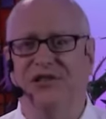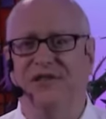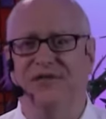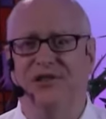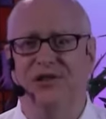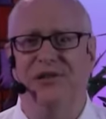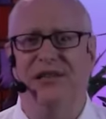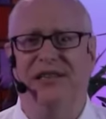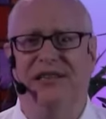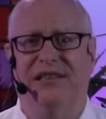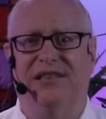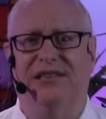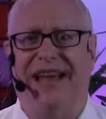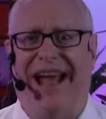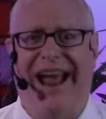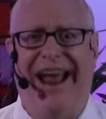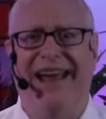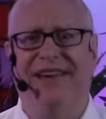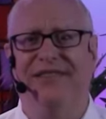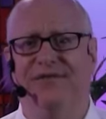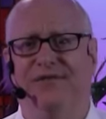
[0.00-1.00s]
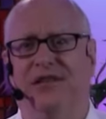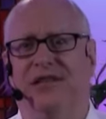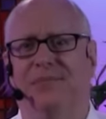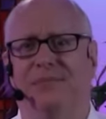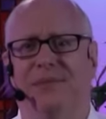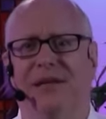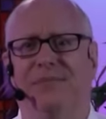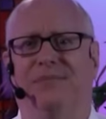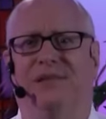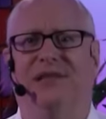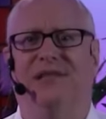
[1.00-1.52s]
of doing this, a handful of
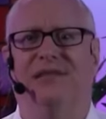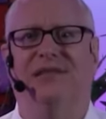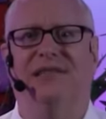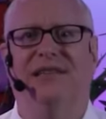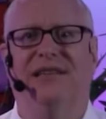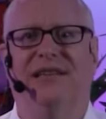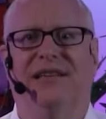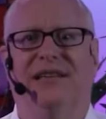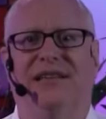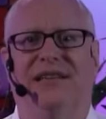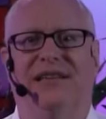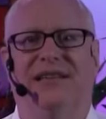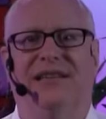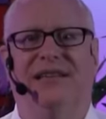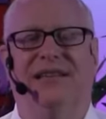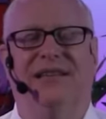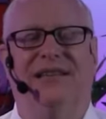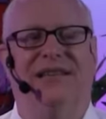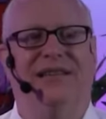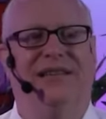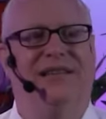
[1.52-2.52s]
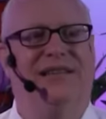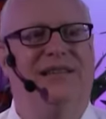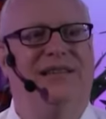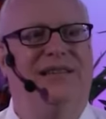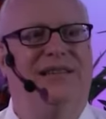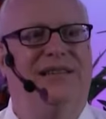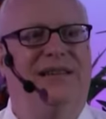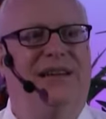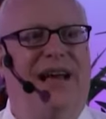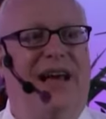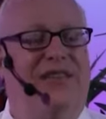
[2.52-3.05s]
people.
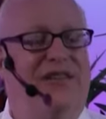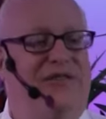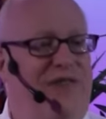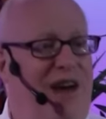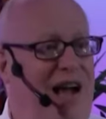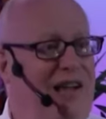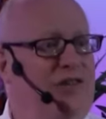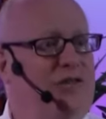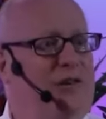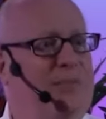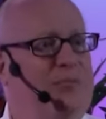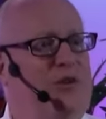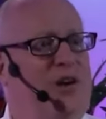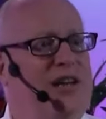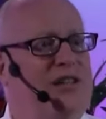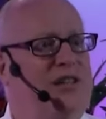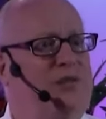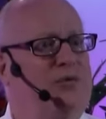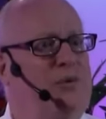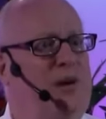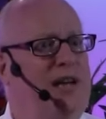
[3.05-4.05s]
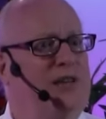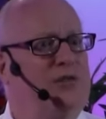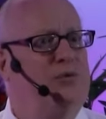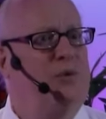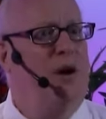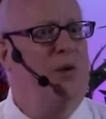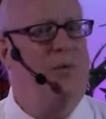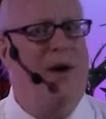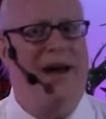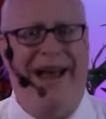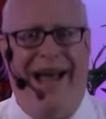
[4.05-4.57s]
And the follow up question was,
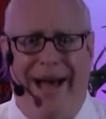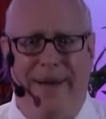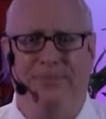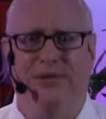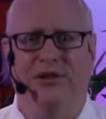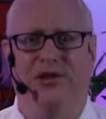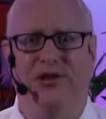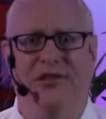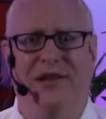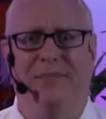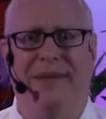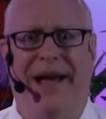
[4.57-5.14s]
Well, what happened to them